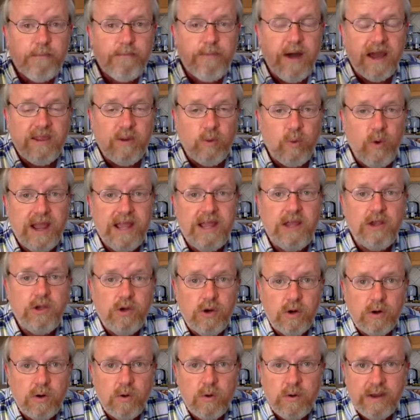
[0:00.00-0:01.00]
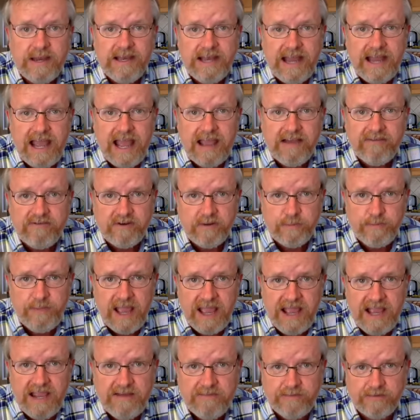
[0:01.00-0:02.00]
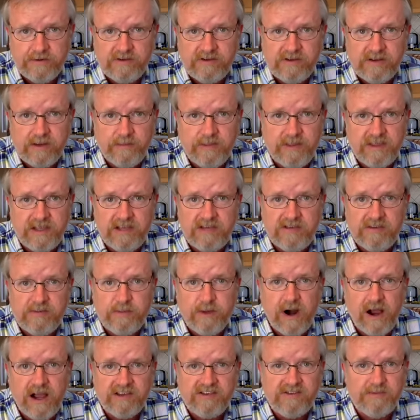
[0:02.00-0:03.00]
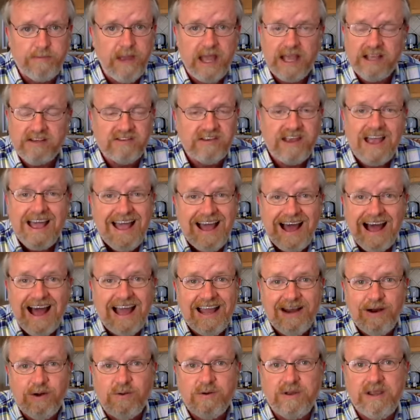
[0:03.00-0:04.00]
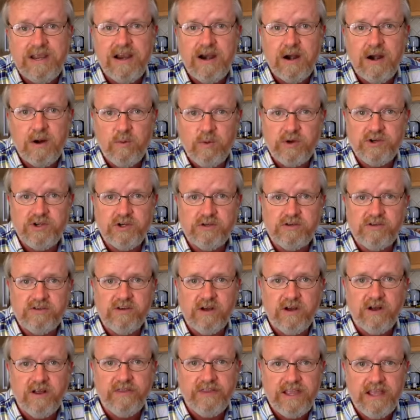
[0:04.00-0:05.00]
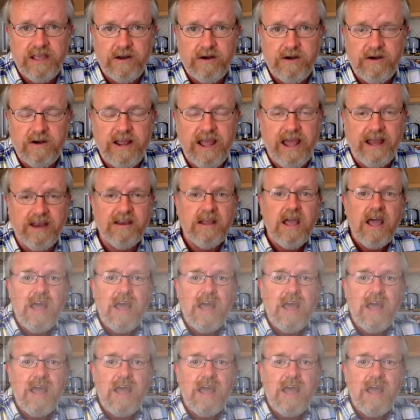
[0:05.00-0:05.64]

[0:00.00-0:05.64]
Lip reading: By the way, you're going to have to pay for some of these prospects. I don't care what you saw on the internet.